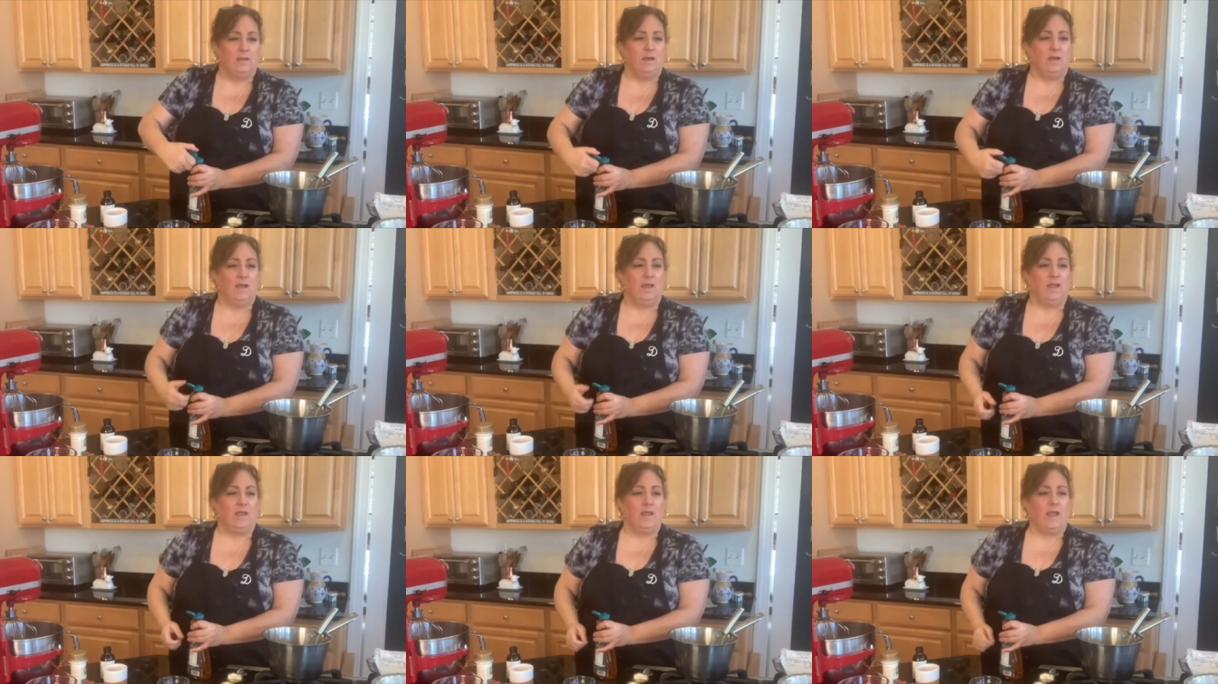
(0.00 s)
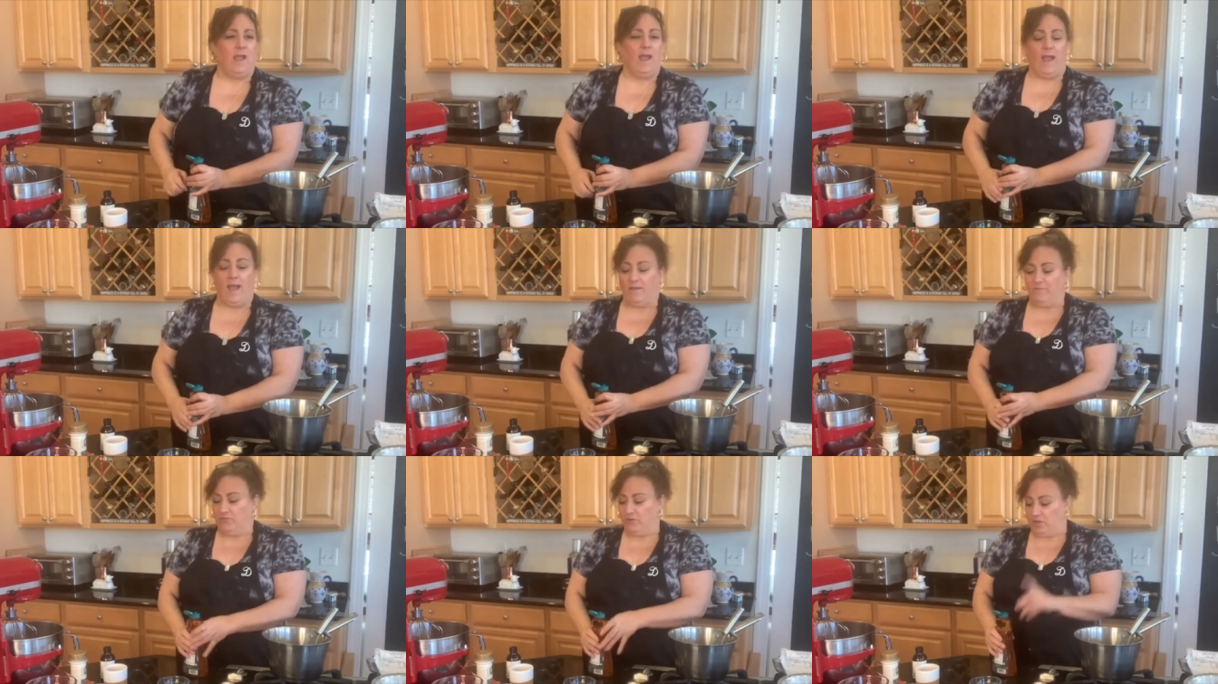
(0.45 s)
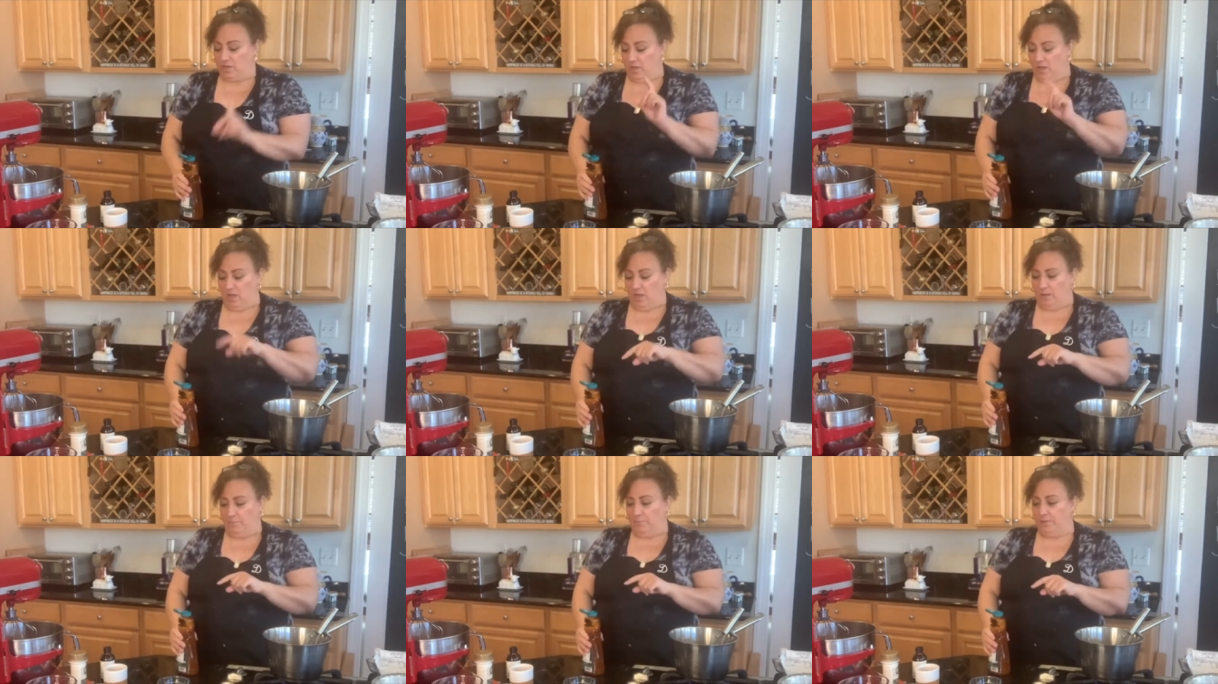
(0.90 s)
a ½
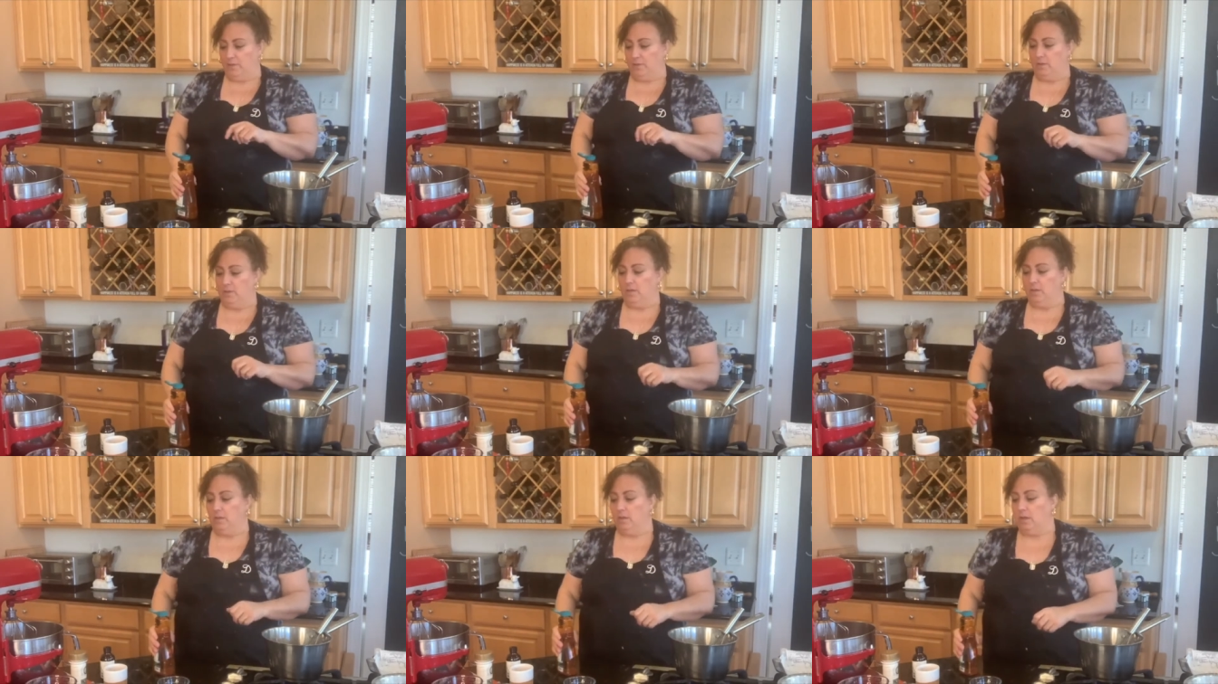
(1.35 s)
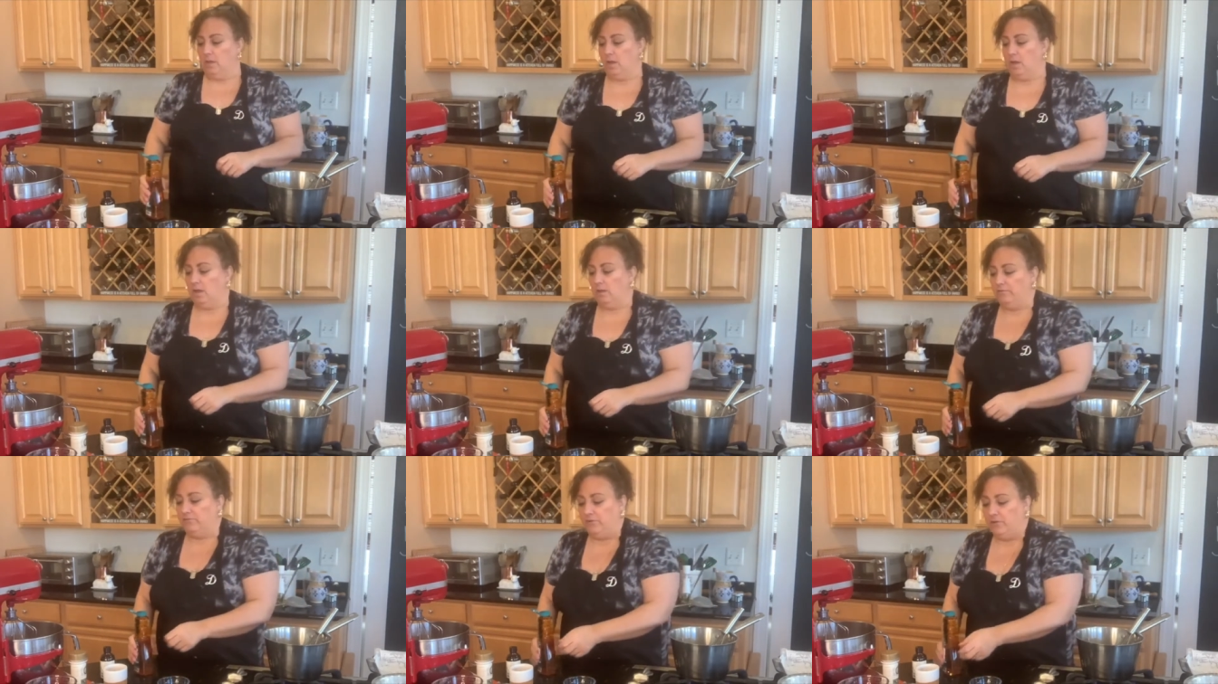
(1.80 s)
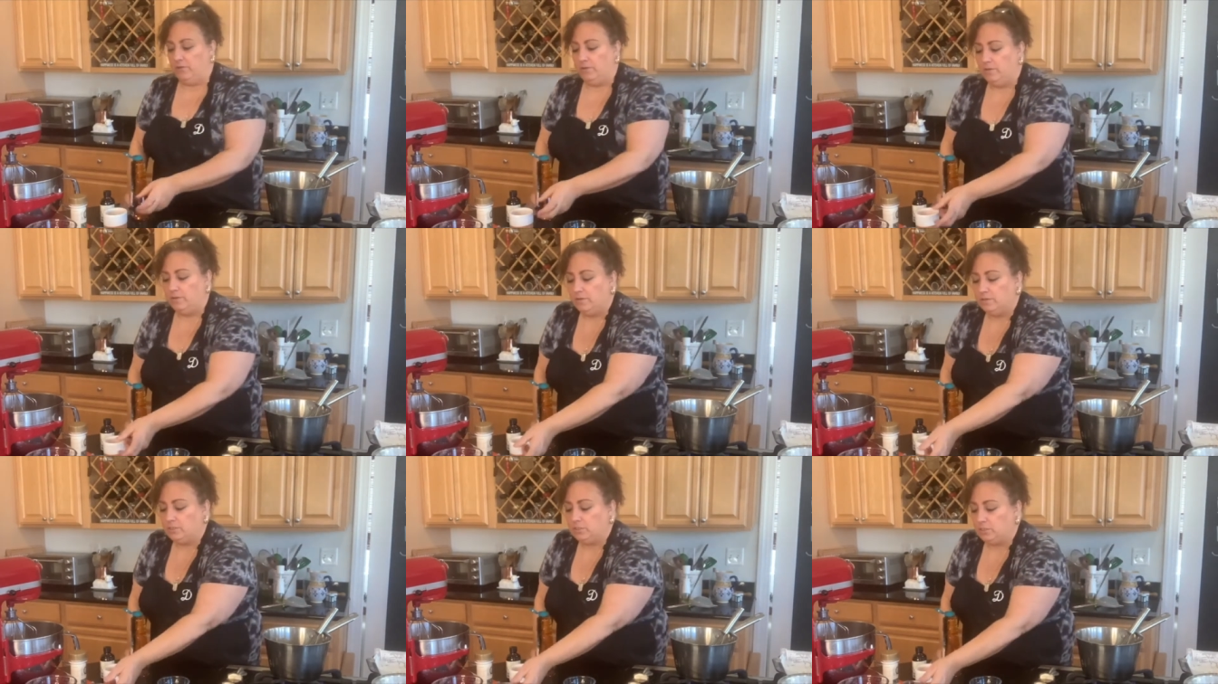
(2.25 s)
cup of
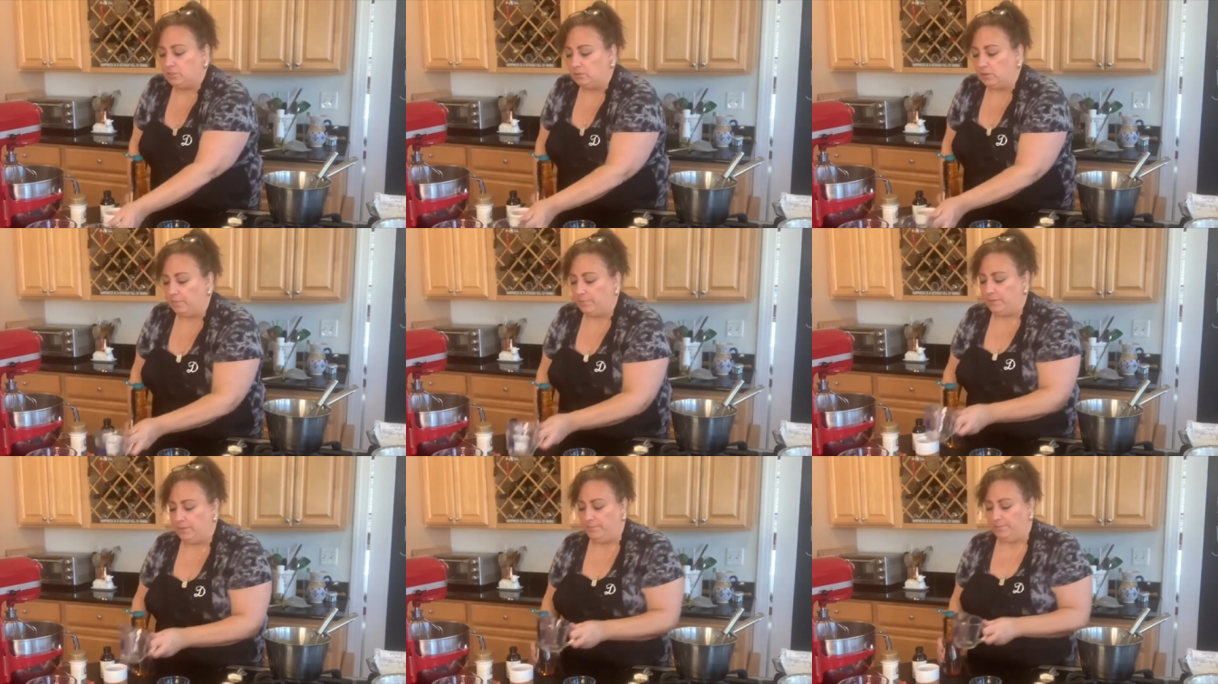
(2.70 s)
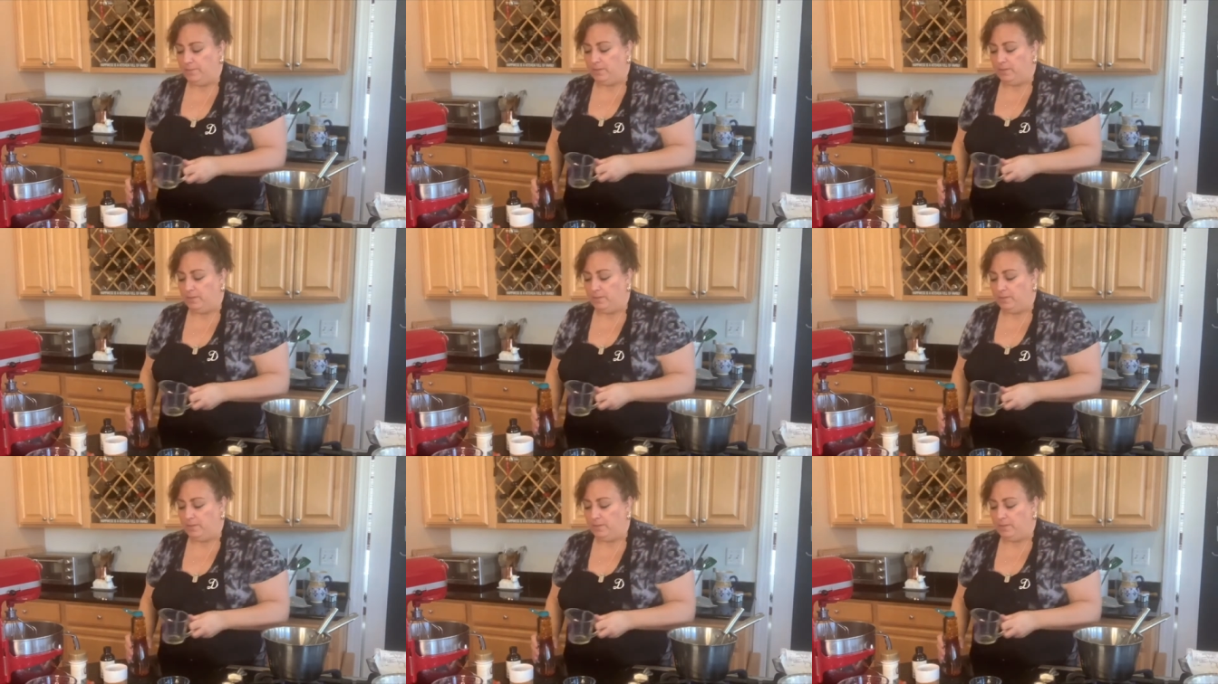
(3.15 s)
syrup.